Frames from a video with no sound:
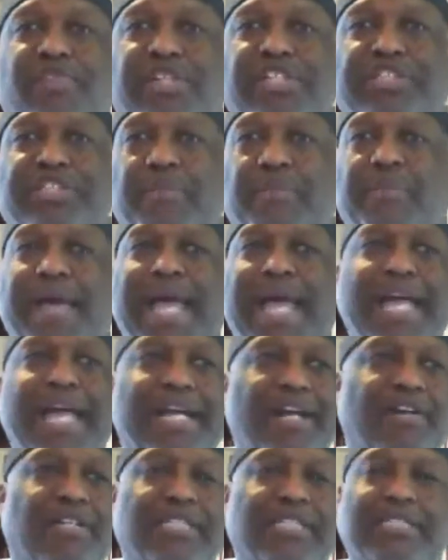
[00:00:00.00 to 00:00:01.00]
in
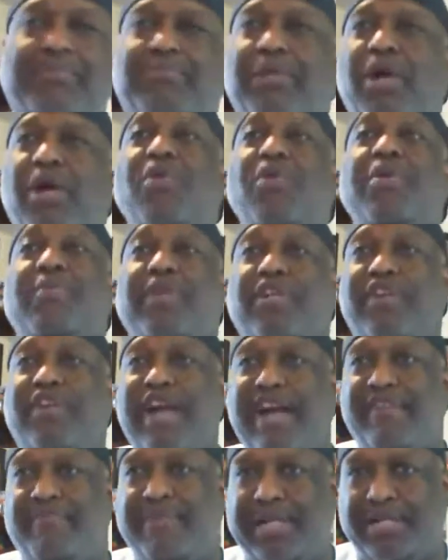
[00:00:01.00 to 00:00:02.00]
Japan, they're exploding with
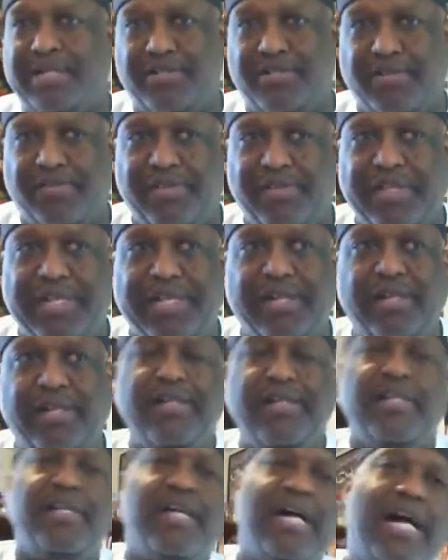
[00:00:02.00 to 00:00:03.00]
craft beers over there.
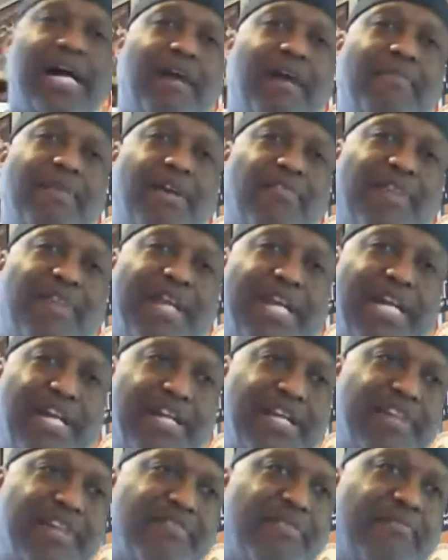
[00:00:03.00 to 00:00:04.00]
And over
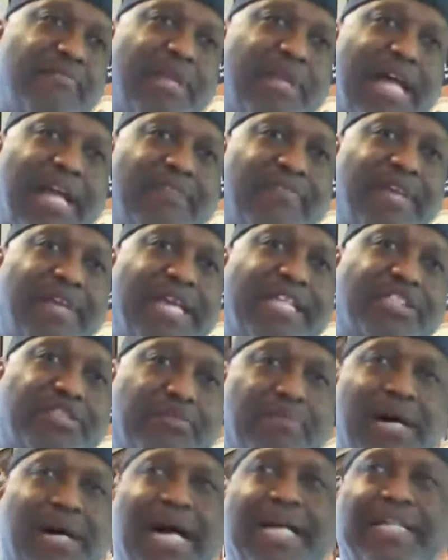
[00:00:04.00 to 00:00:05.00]
here, you have a lot of
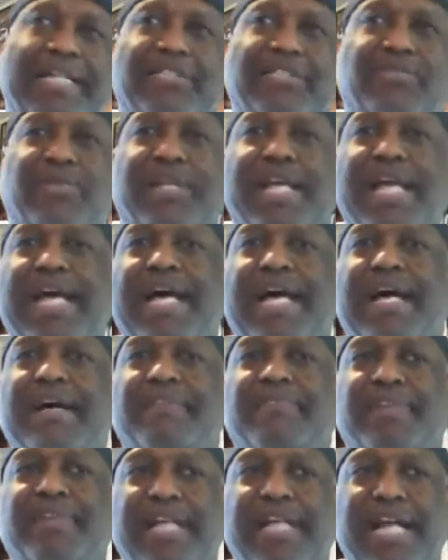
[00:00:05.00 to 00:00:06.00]
Asian pockets where they
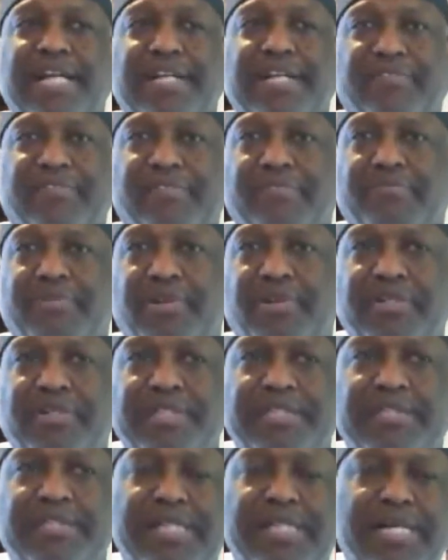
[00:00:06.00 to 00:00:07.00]
have a lot of different
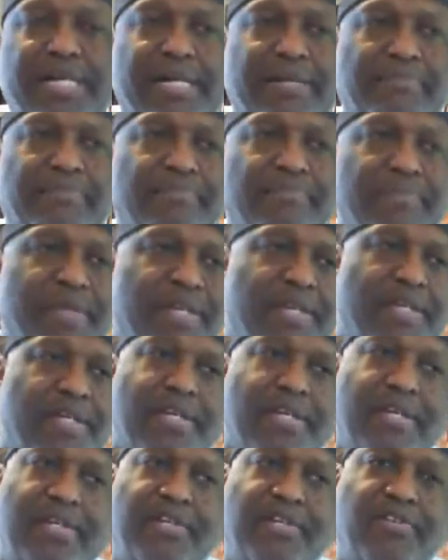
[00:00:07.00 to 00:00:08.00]
breweries.
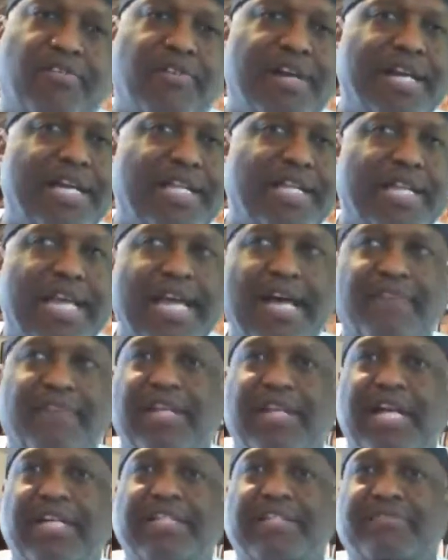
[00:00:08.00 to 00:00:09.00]
Korea, they
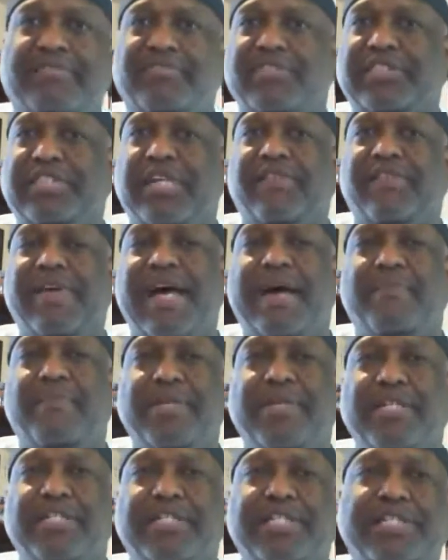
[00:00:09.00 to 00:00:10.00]
have a lot of different stuff
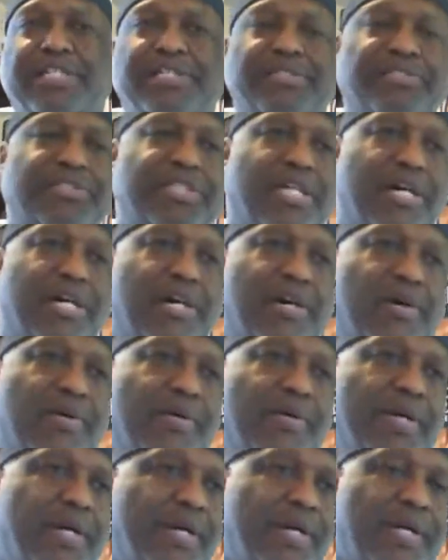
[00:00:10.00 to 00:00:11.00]
happening too.
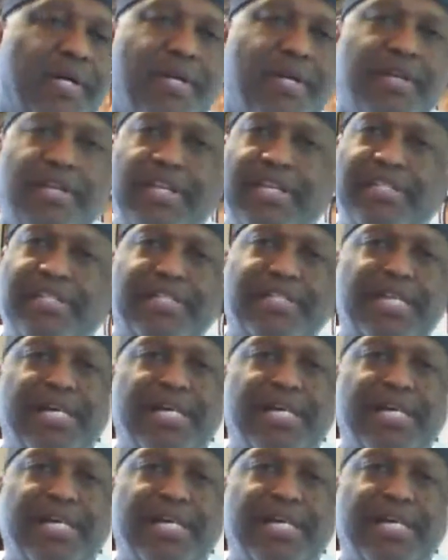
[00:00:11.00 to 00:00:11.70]
So it's